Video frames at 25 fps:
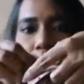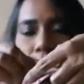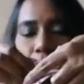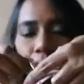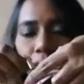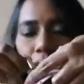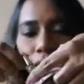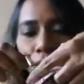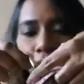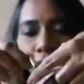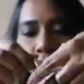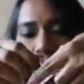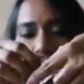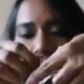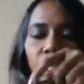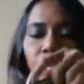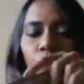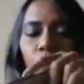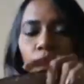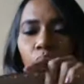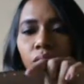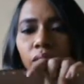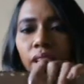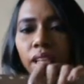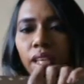silver, but I
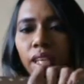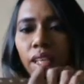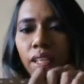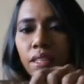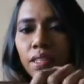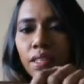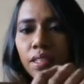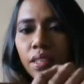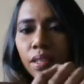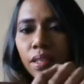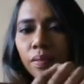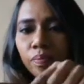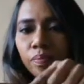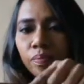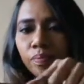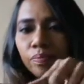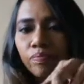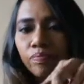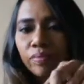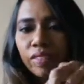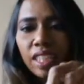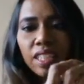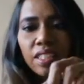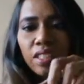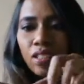don't think it's
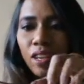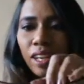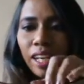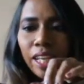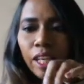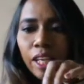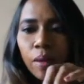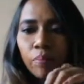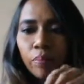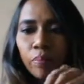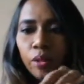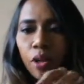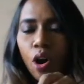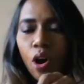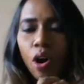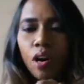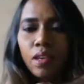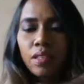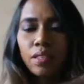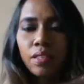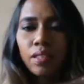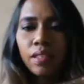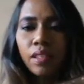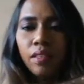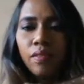not like a pure
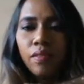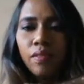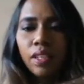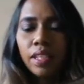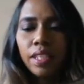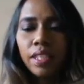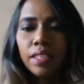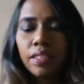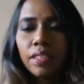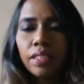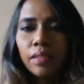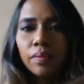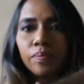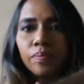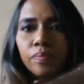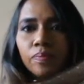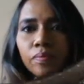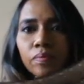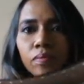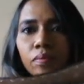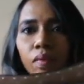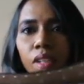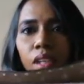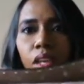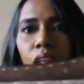silver, it's,
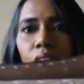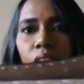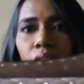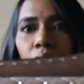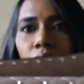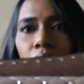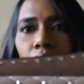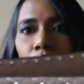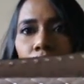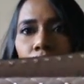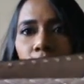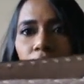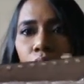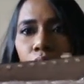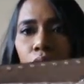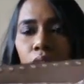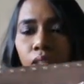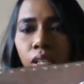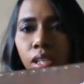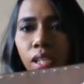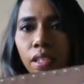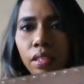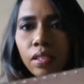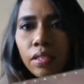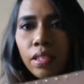you
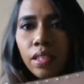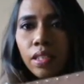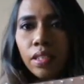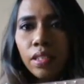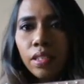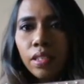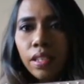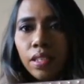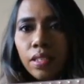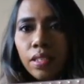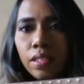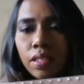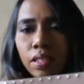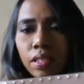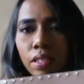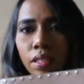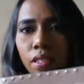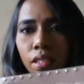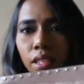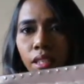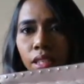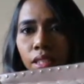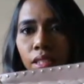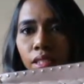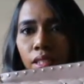see,
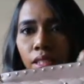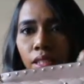it